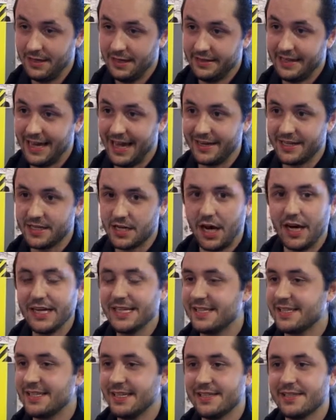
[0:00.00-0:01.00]
that
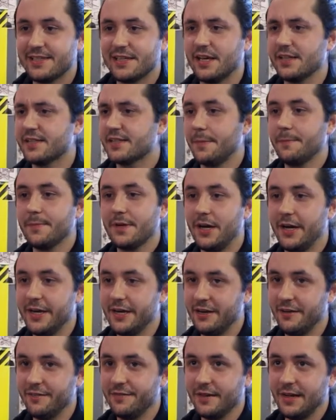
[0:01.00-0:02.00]
ISIS are some
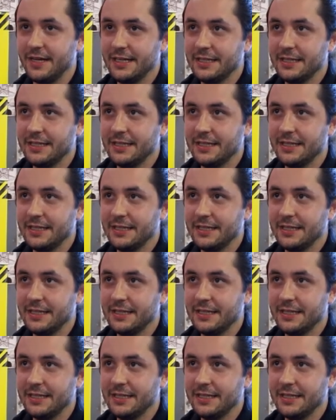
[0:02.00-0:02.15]
kind of